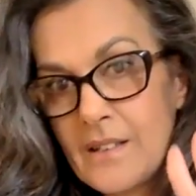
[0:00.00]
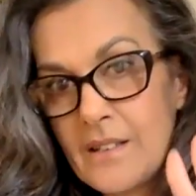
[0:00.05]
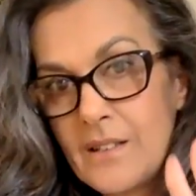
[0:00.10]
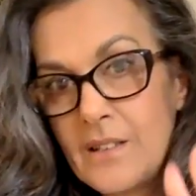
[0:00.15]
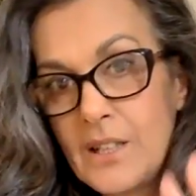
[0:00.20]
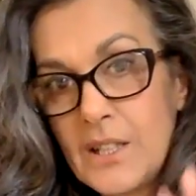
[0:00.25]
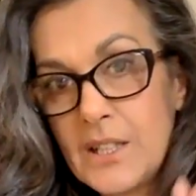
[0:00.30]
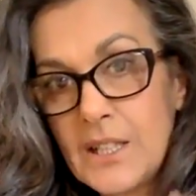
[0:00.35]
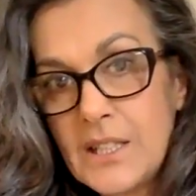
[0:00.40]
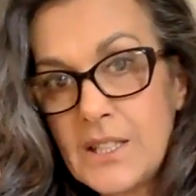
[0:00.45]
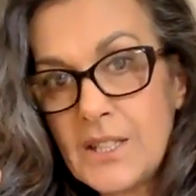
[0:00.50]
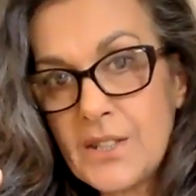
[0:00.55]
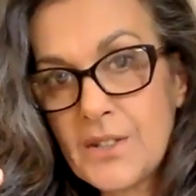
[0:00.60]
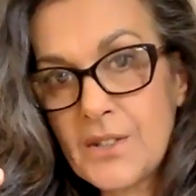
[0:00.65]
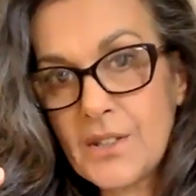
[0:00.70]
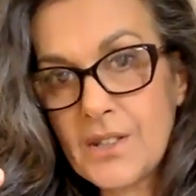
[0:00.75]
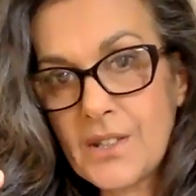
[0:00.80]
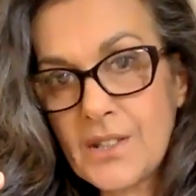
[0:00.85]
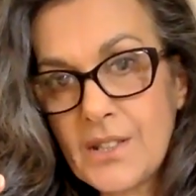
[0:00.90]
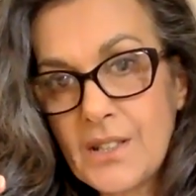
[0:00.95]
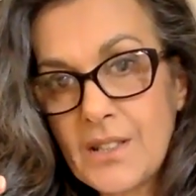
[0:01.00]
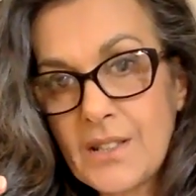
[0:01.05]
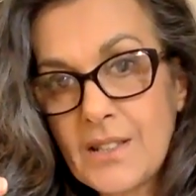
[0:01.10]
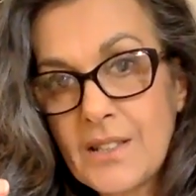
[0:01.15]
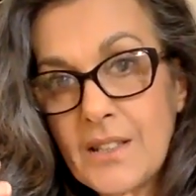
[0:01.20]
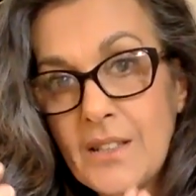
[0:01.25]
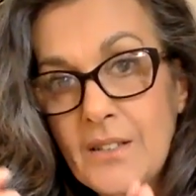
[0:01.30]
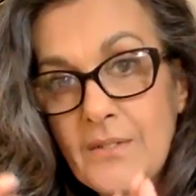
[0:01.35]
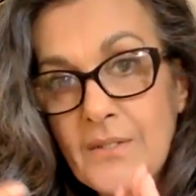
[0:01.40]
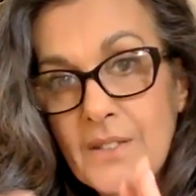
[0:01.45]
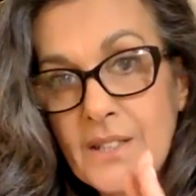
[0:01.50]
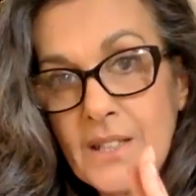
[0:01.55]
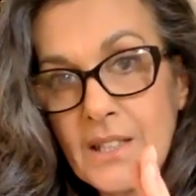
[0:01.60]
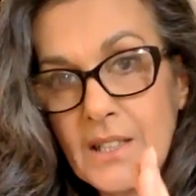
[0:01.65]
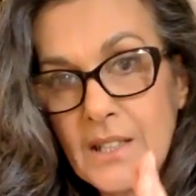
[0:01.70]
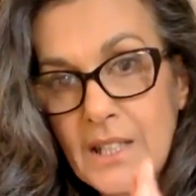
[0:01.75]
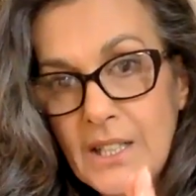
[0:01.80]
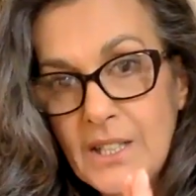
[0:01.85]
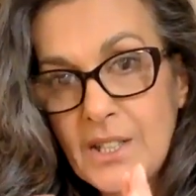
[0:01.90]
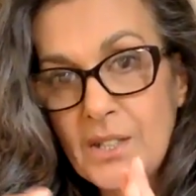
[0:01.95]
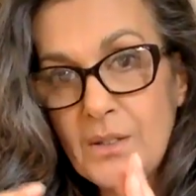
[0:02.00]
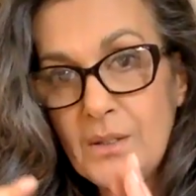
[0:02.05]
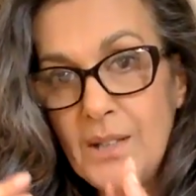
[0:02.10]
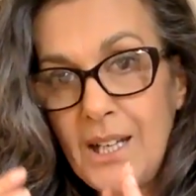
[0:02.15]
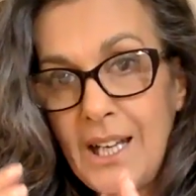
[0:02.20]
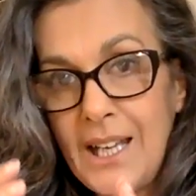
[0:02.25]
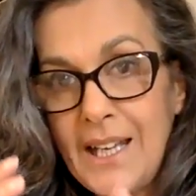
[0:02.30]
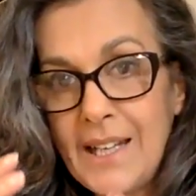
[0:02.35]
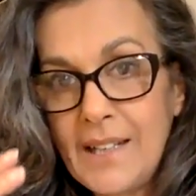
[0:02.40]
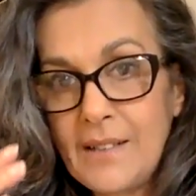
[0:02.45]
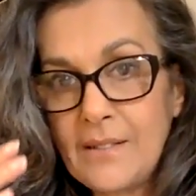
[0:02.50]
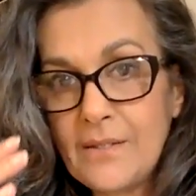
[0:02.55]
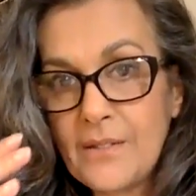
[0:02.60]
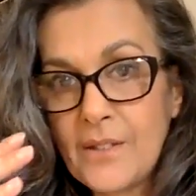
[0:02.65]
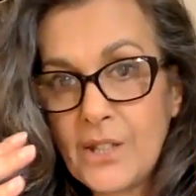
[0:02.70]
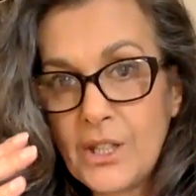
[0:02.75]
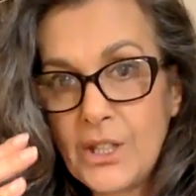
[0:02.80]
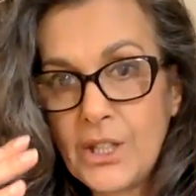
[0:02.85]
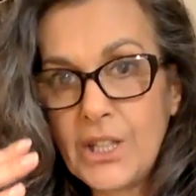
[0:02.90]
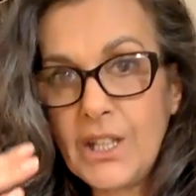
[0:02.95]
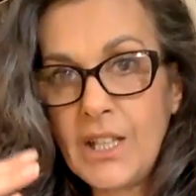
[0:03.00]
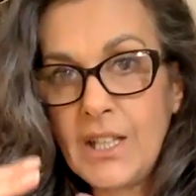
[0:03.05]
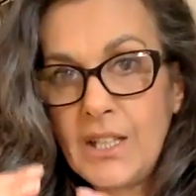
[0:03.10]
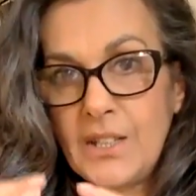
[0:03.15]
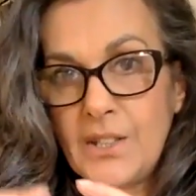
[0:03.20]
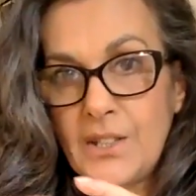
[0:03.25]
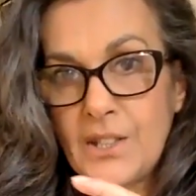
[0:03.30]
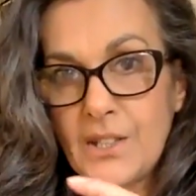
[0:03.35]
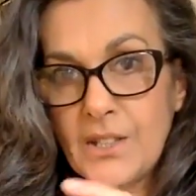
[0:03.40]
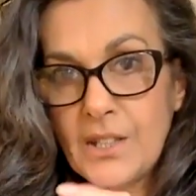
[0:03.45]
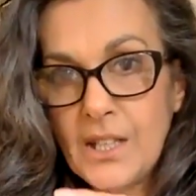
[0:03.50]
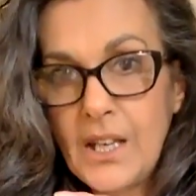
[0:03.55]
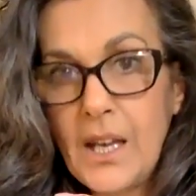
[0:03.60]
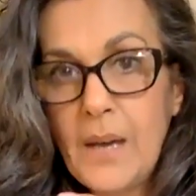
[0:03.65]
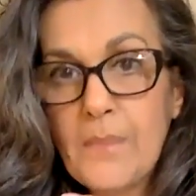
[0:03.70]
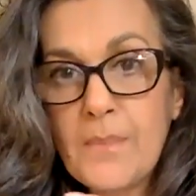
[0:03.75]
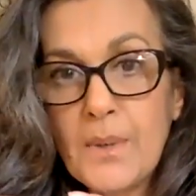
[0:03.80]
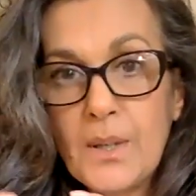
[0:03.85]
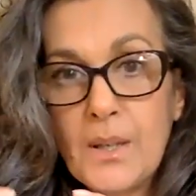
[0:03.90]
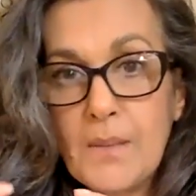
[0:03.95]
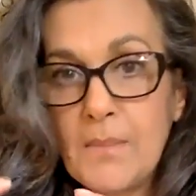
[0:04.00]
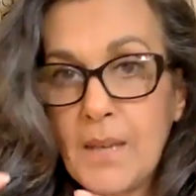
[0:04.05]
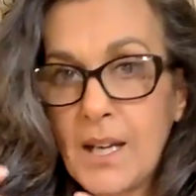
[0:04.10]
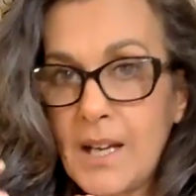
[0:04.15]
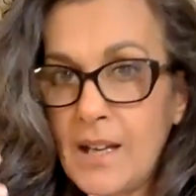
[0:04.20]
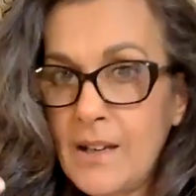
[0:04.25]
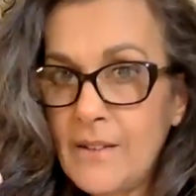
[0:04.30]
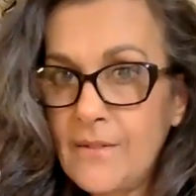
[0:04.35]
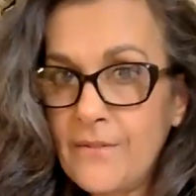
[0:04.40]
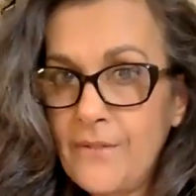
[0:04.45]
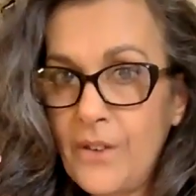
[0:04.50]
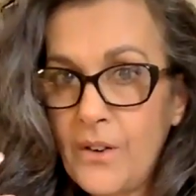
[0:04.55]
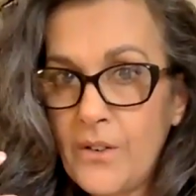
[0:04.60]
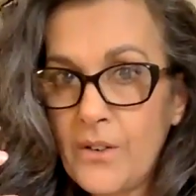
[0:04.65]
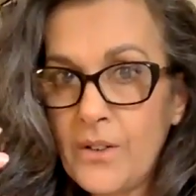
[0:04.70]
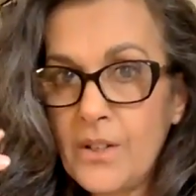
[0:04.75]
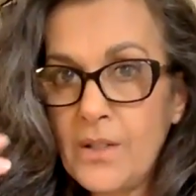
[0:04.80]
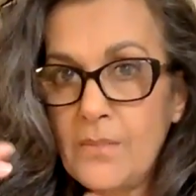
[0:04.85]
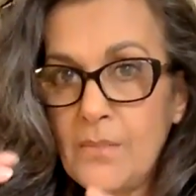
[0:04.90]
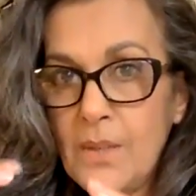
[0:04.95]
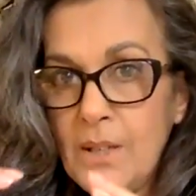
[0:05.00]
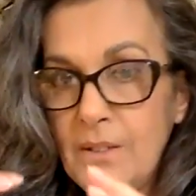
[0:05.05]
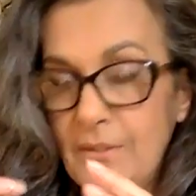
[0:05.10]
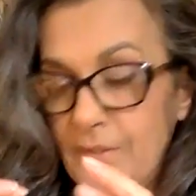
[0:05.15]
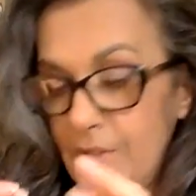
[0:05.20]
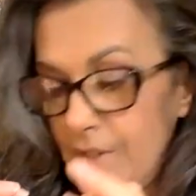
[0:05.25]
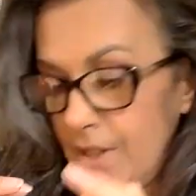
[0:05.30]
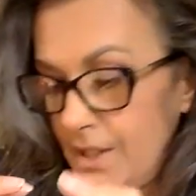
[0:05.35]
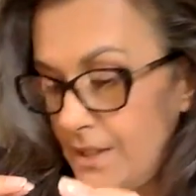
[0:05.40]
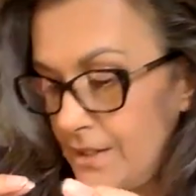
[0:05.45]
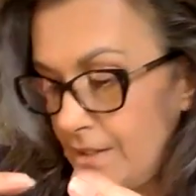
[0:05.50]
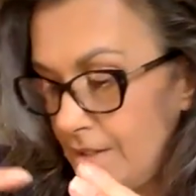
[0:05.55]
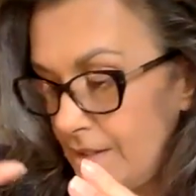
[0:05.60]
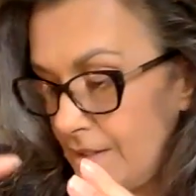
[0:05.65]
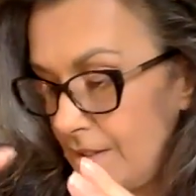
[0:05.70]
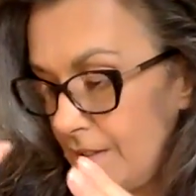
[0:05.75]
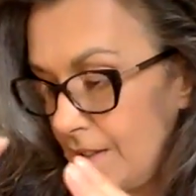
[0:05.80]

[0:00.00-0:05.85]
Learning to trust ourselves is learning to allow the change to happen, no matter how foreign it might feel,